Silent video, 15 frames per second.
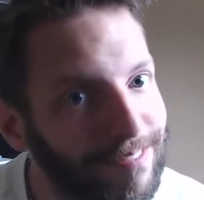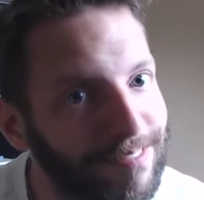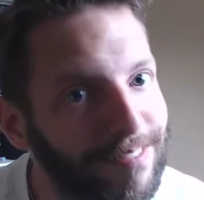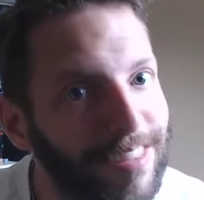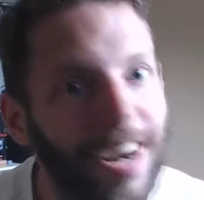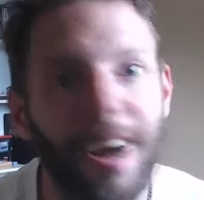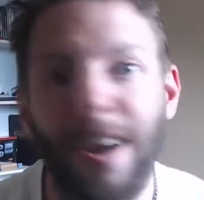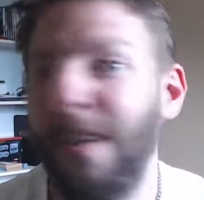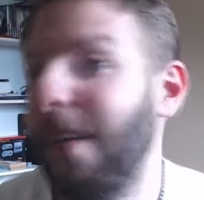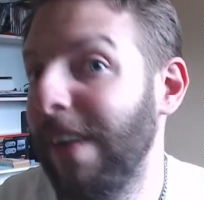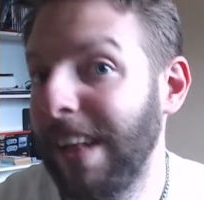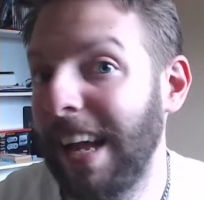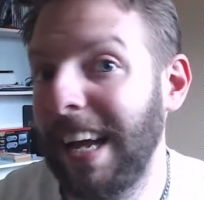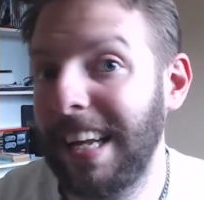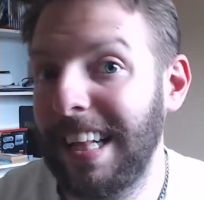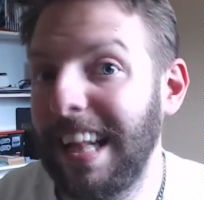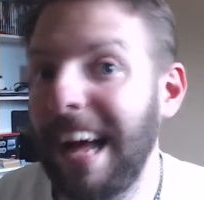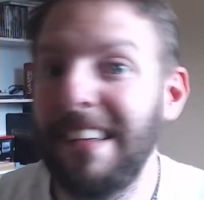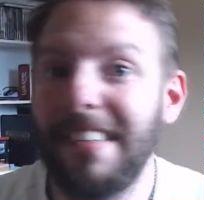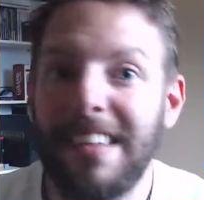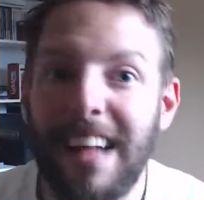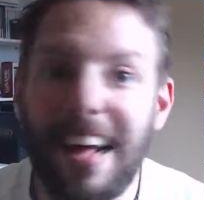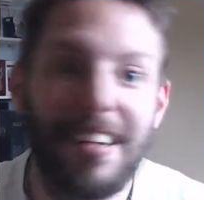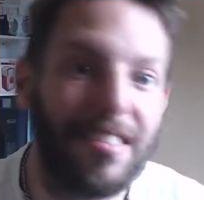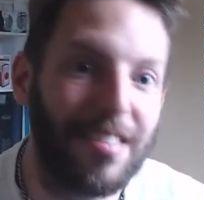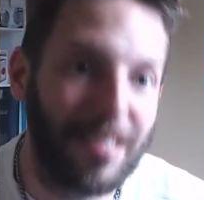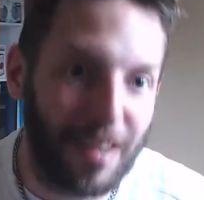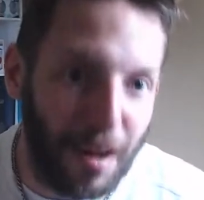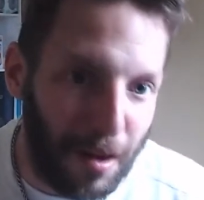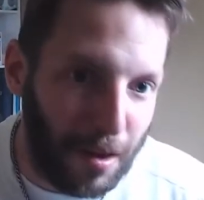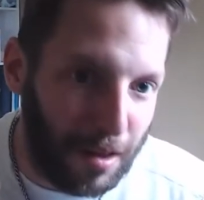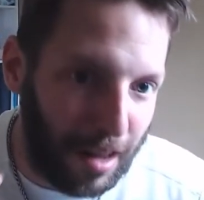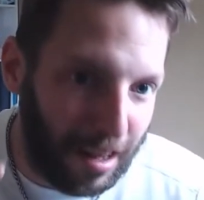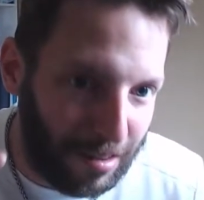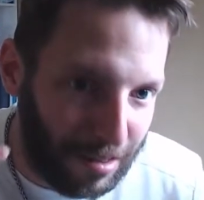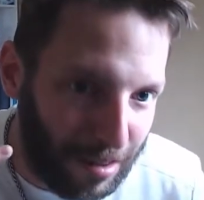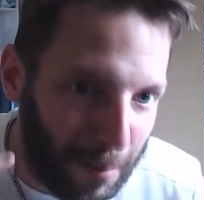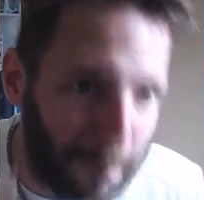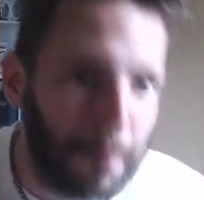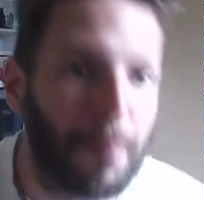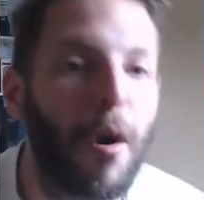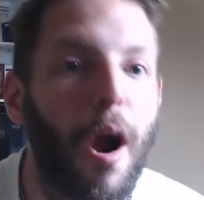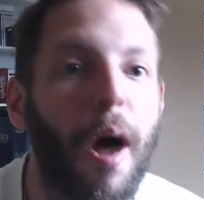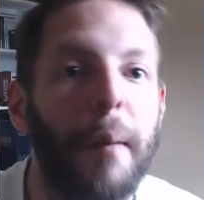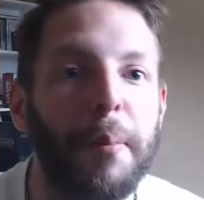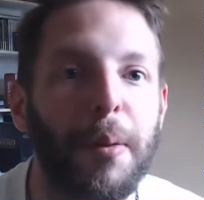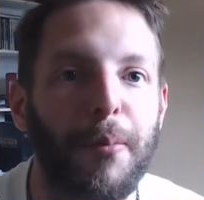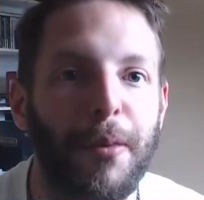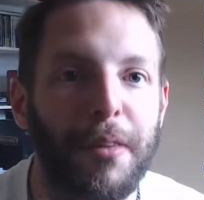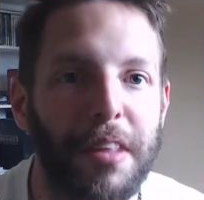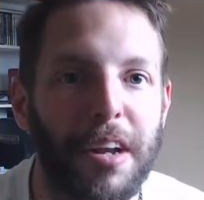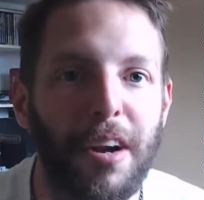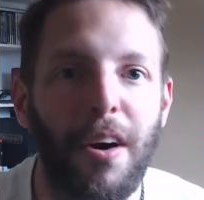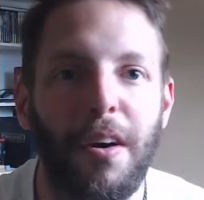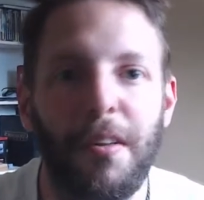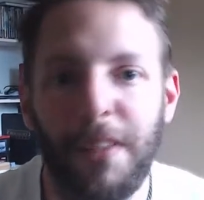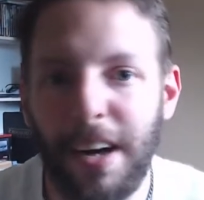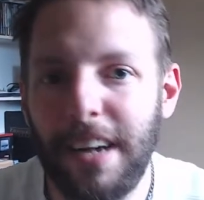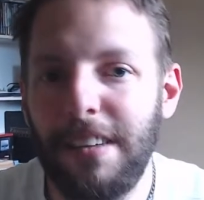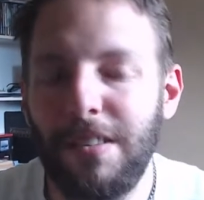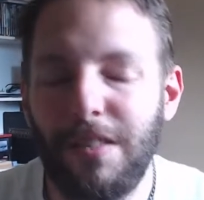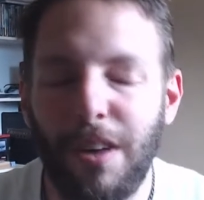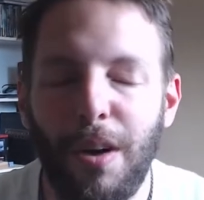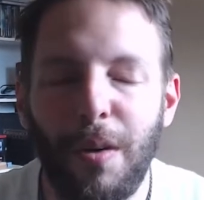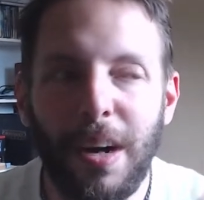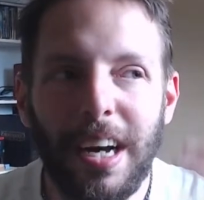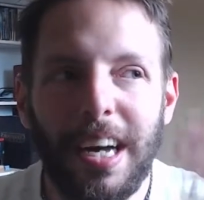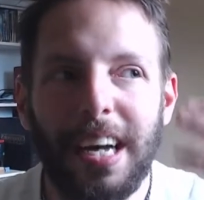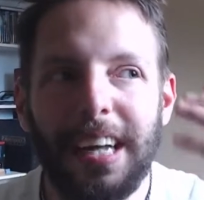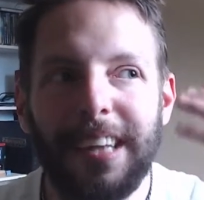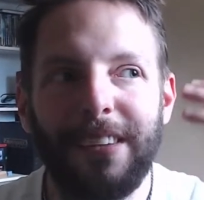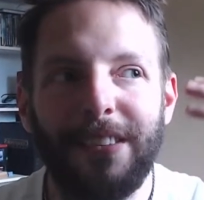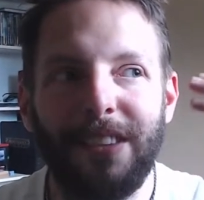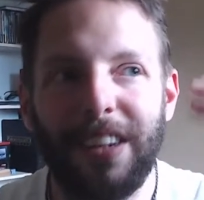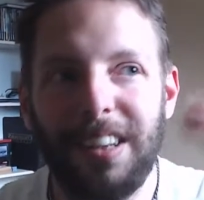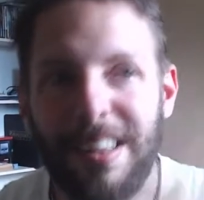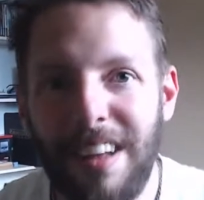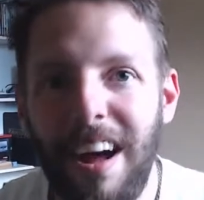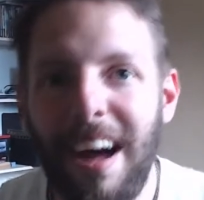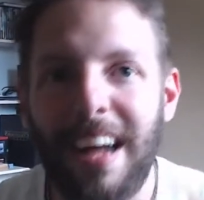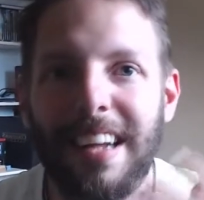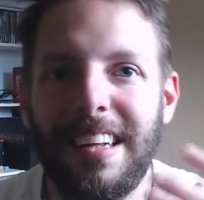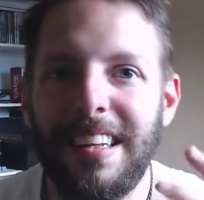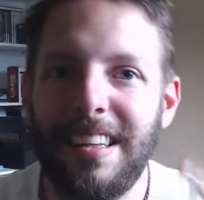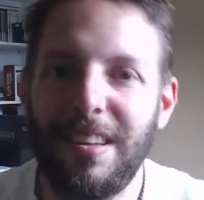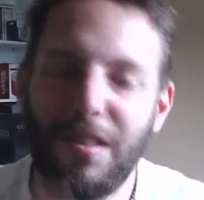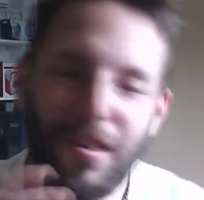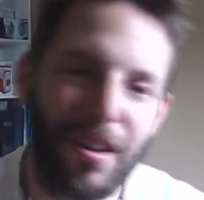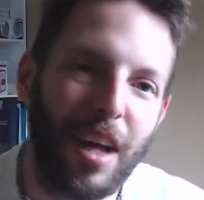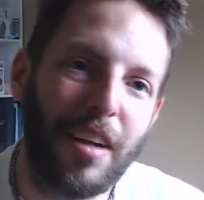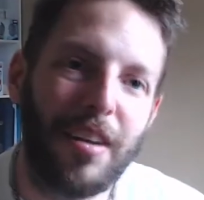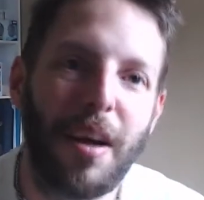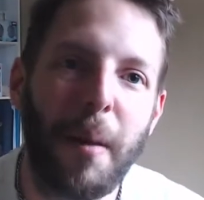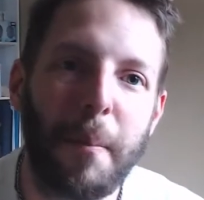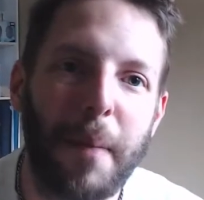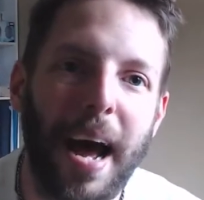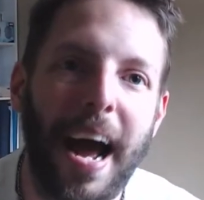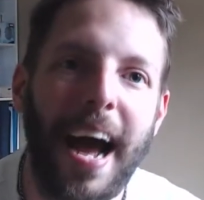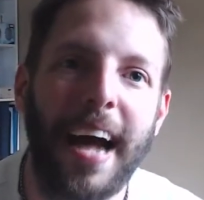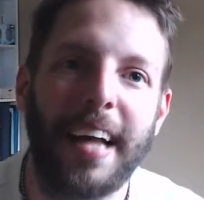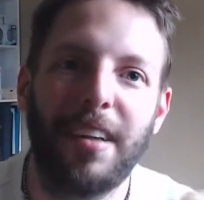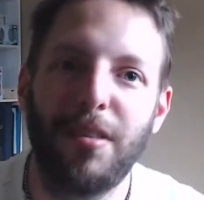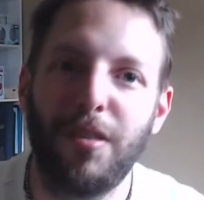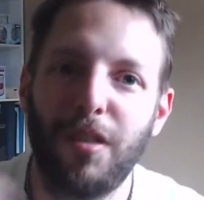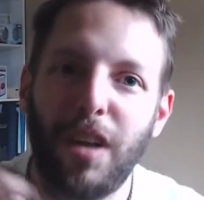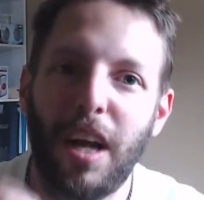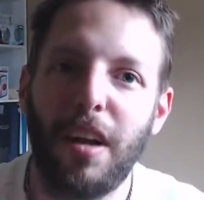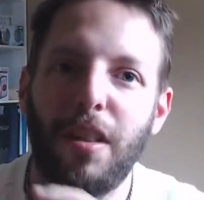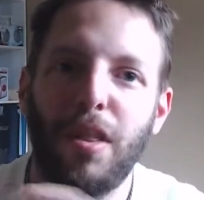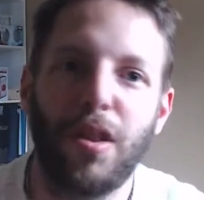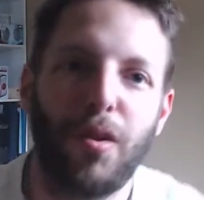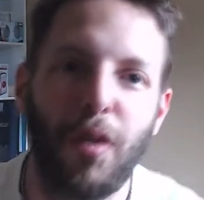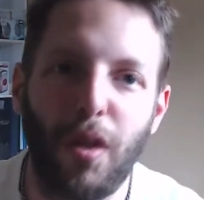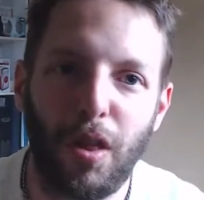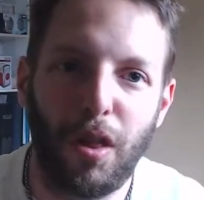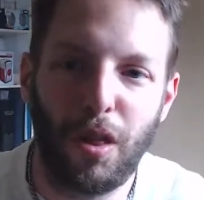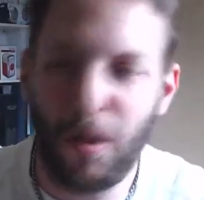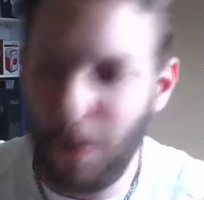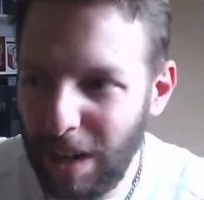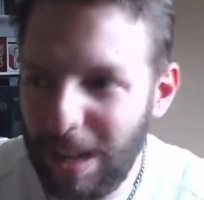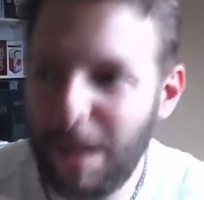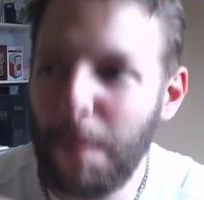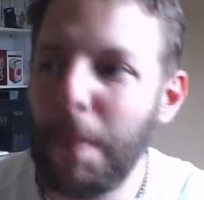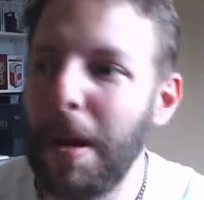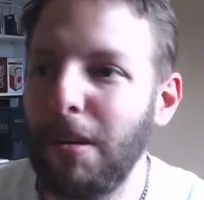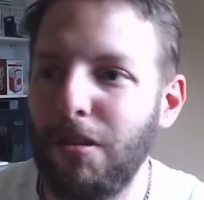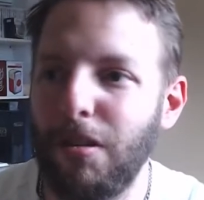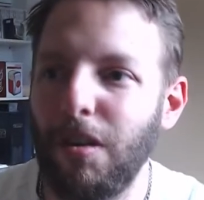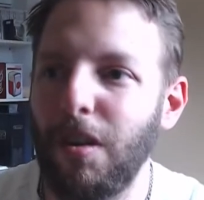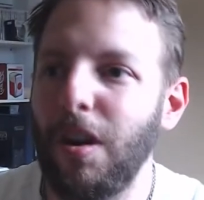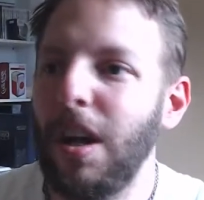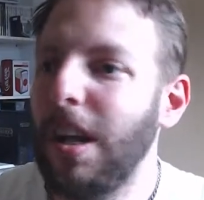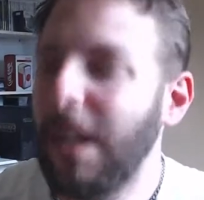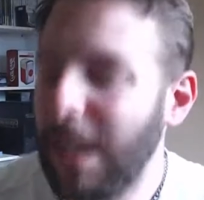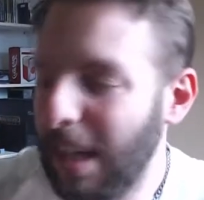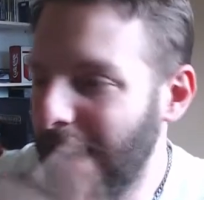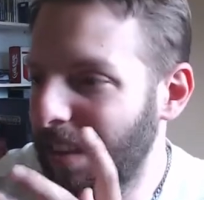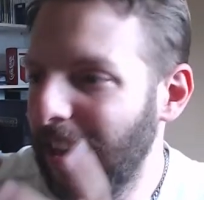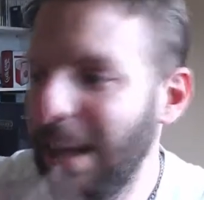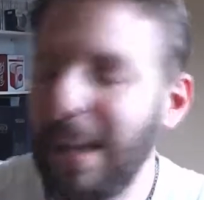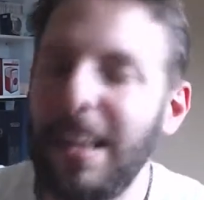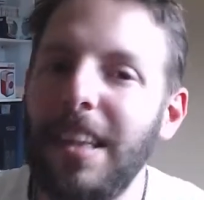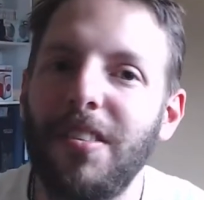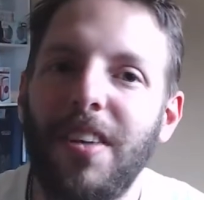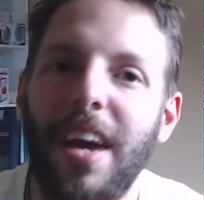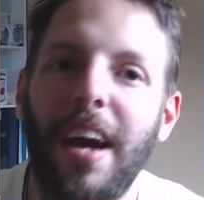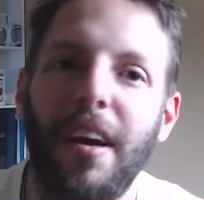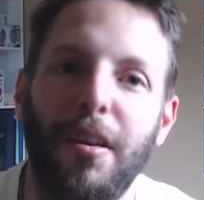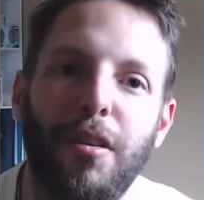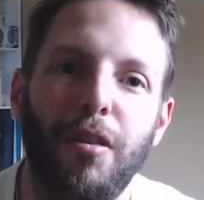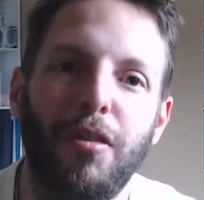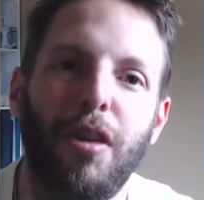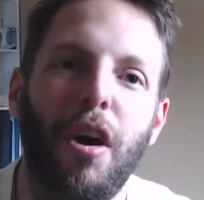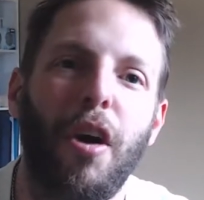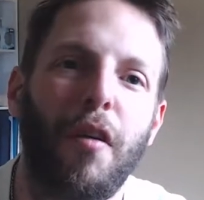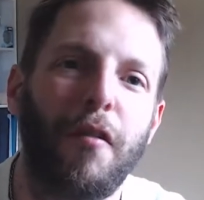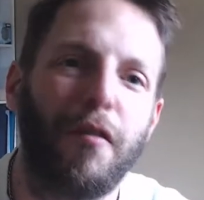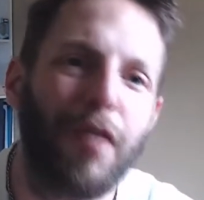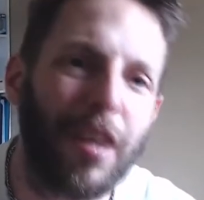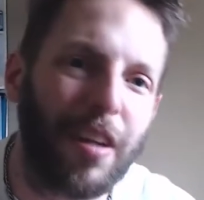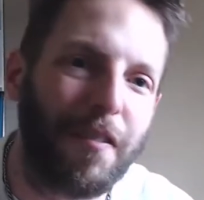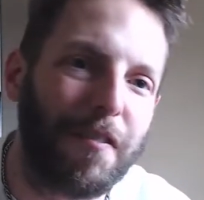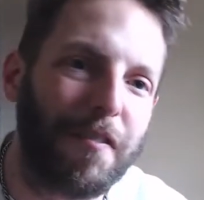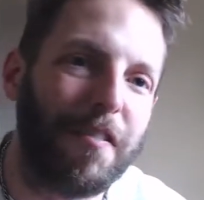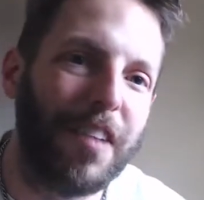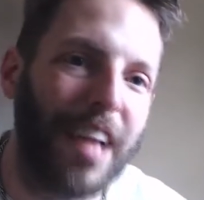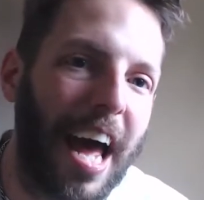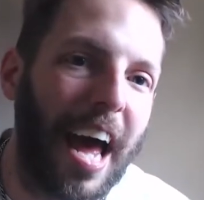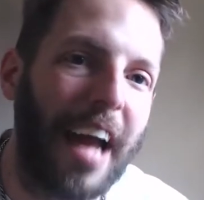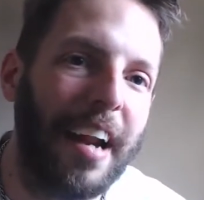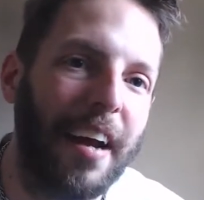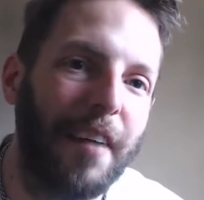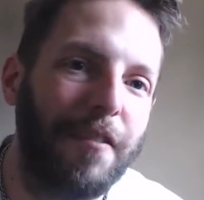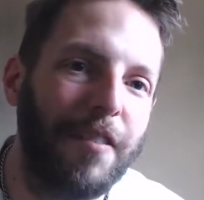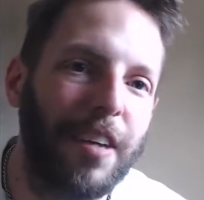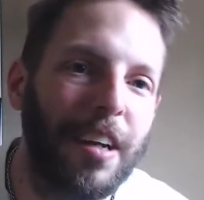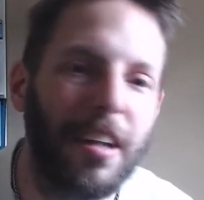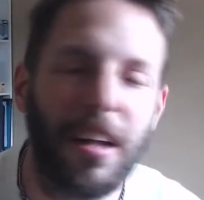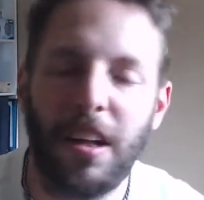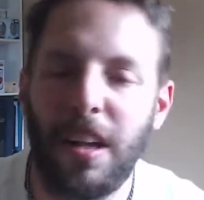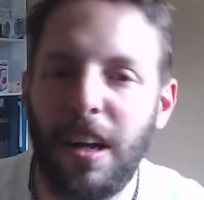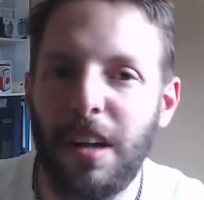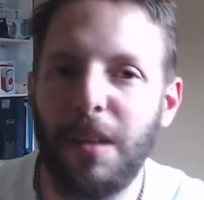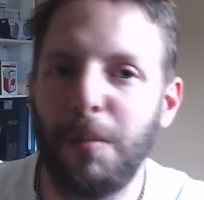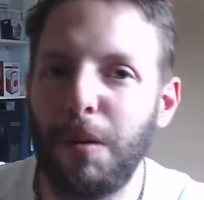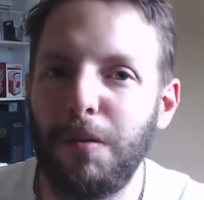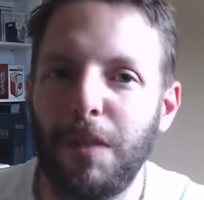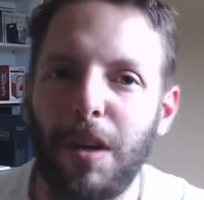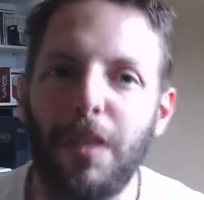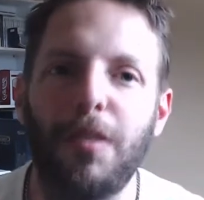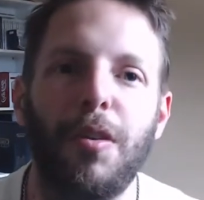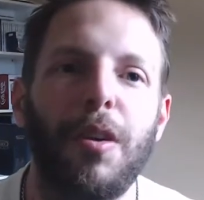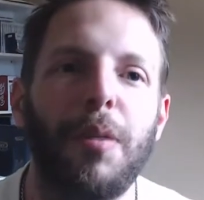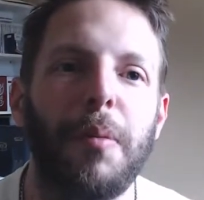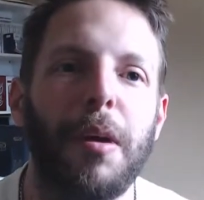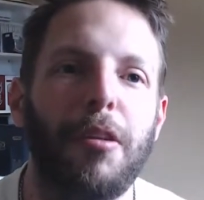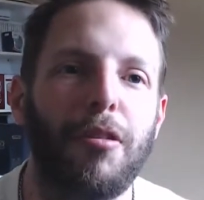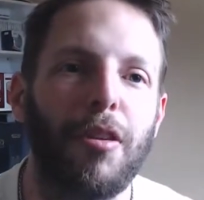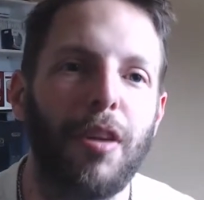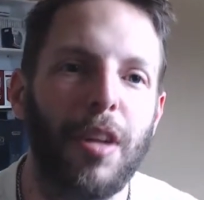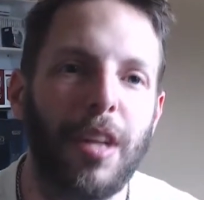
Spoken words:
You know, like that's the problem with it all, right? So there's a lot to unpack. There's a lot of three-dimensional. None of these characters are really flat, I feel. A lot of them are very three-dimensional, and